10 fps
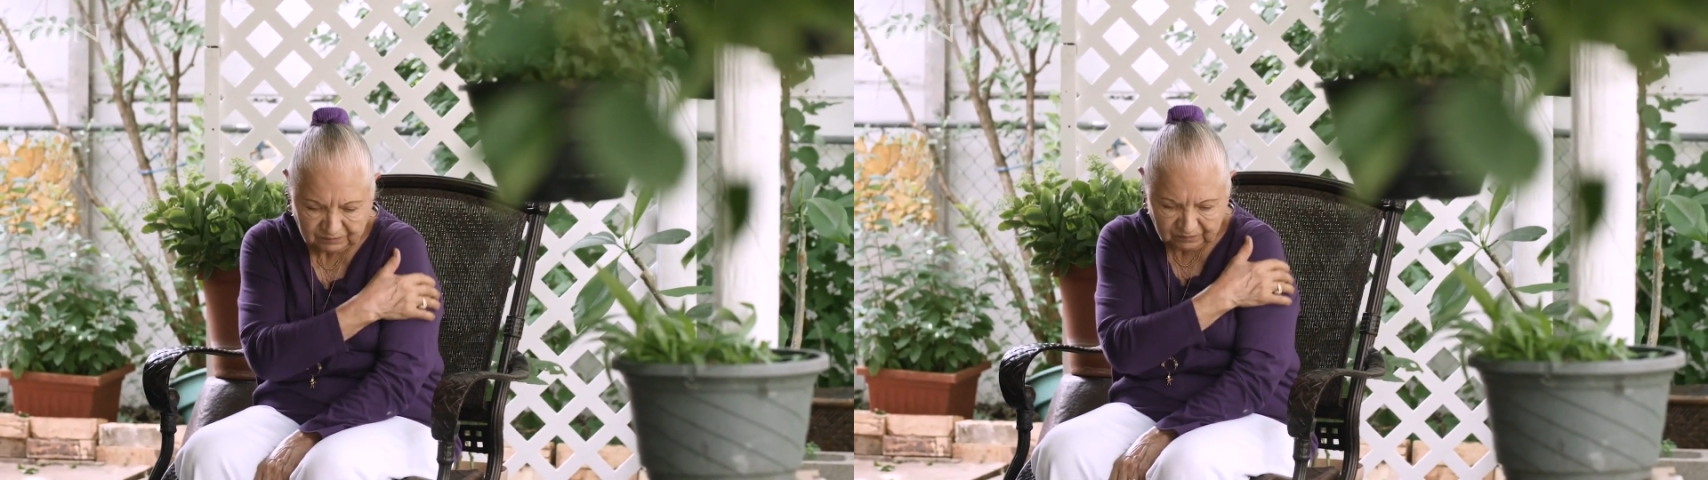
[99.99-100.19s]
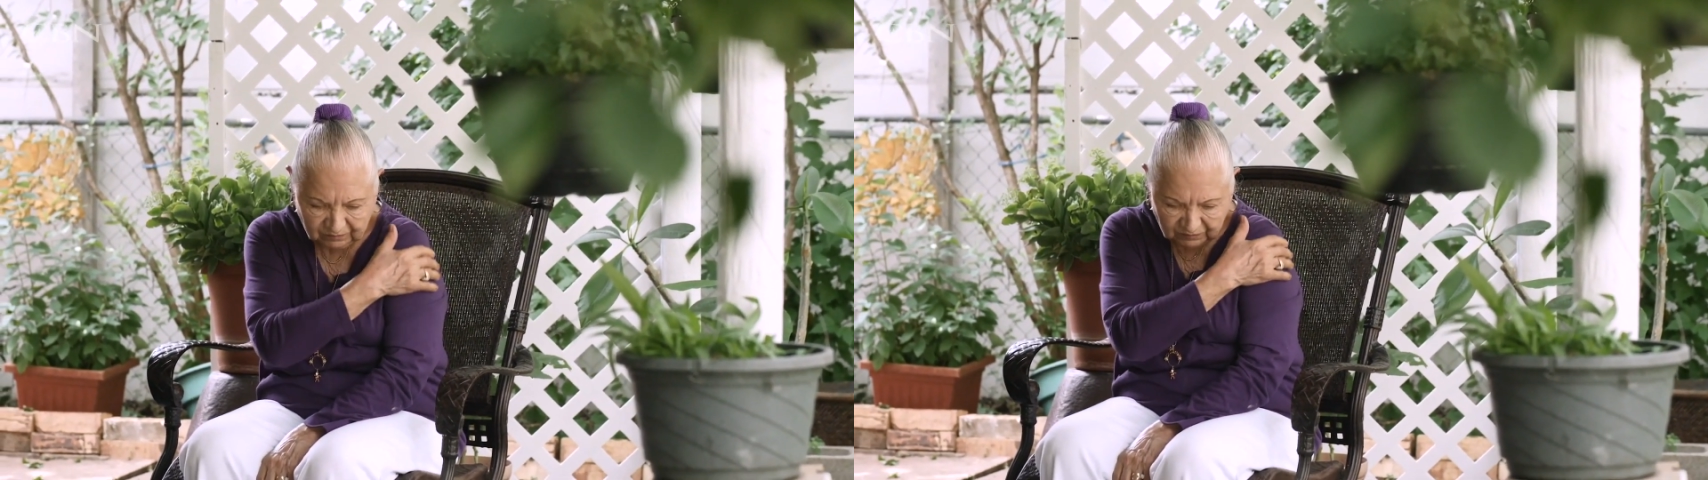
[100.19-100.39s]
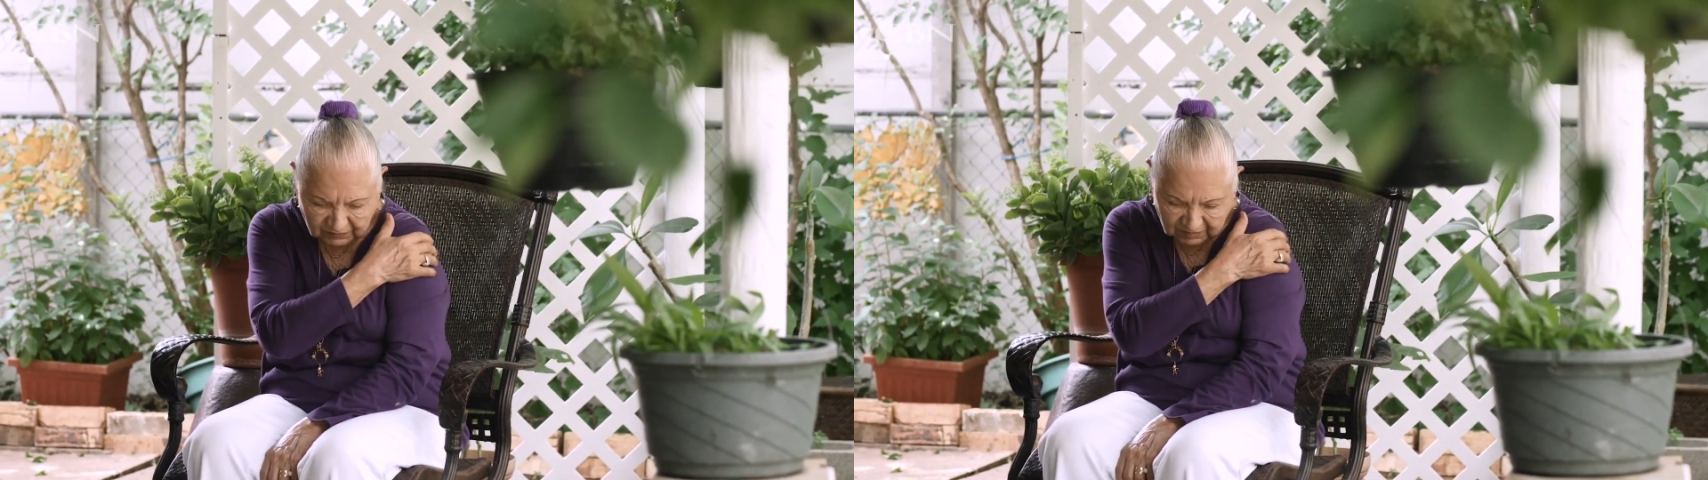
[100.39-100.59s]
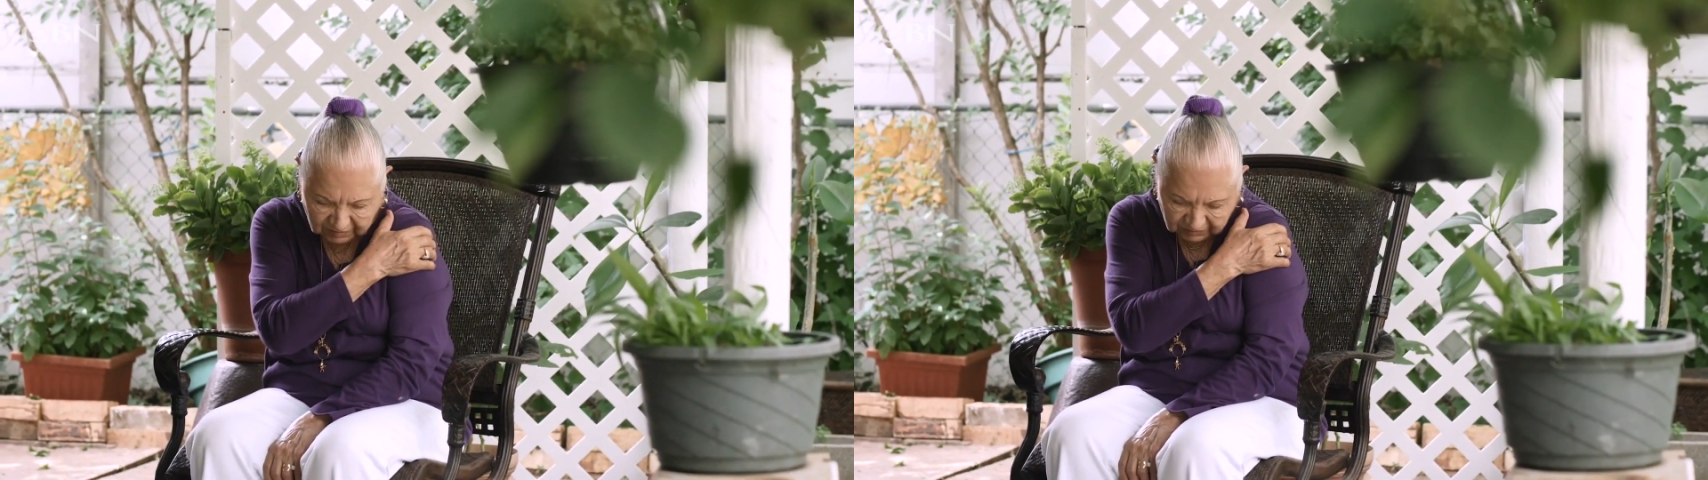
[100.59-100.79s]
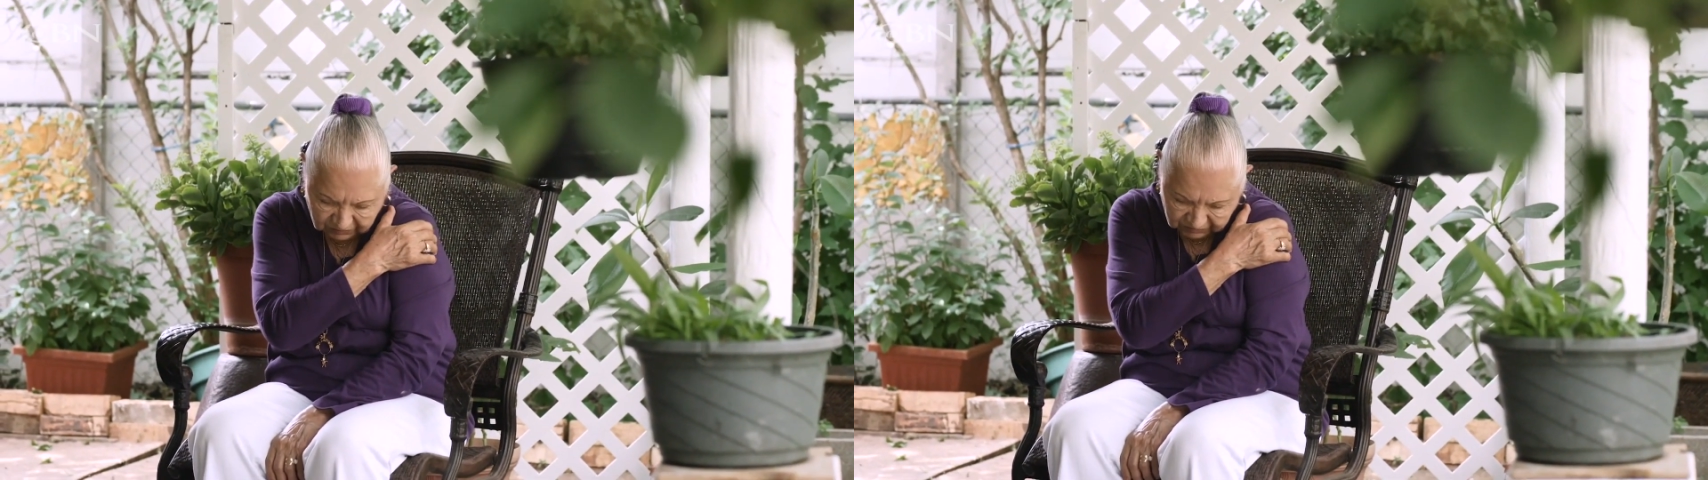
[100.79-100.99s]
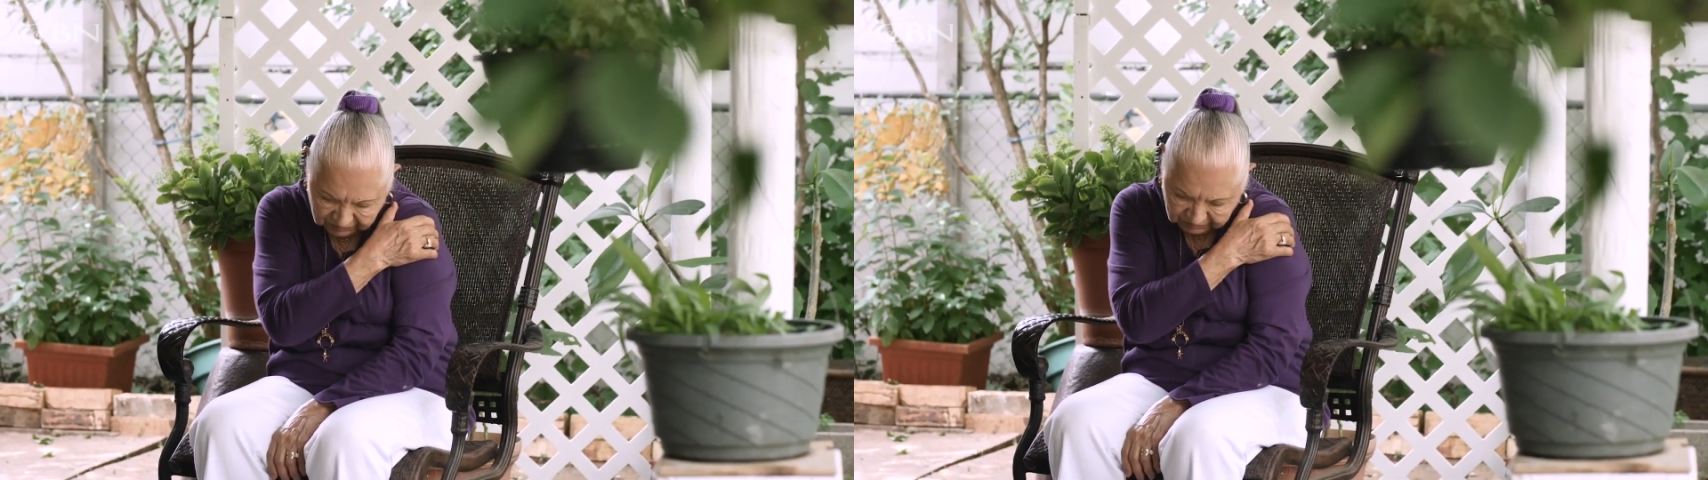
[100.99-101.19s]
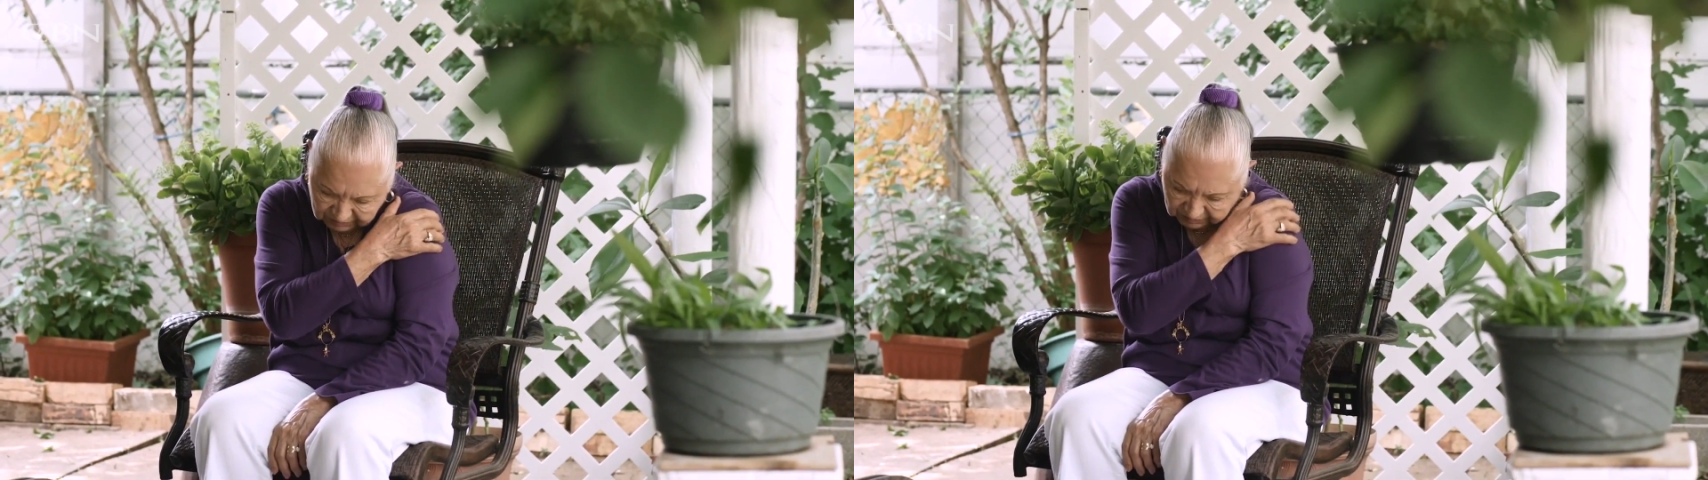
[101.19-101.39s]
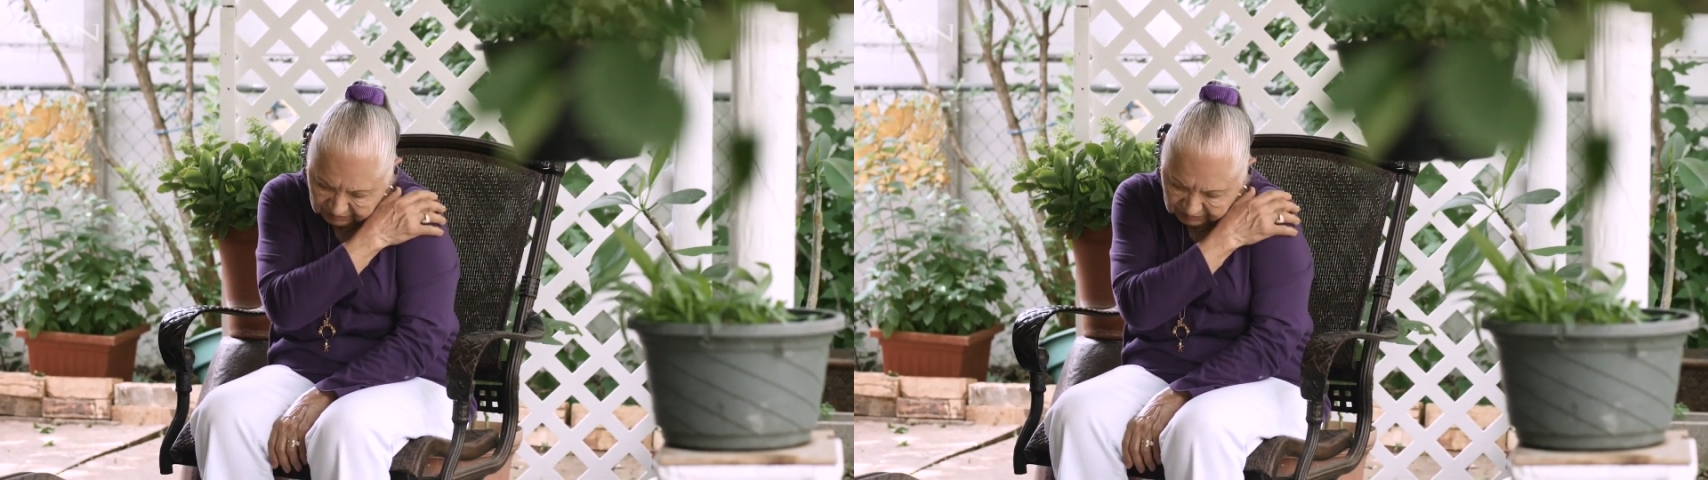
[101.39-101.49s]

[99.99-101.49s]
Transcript: And so I would say,